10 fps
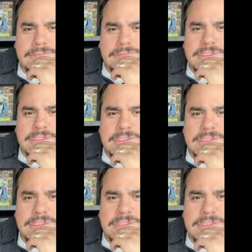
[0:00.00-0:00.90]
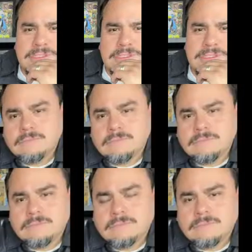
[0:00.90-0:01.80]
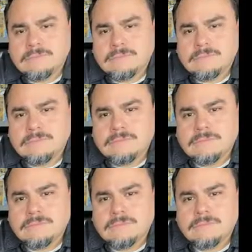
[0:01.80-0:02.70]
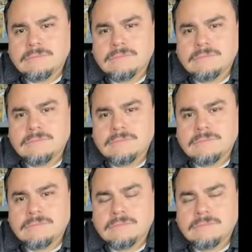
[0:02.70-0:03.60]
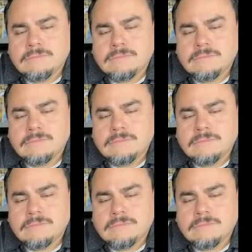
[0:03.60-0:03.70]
The person shown says nothing.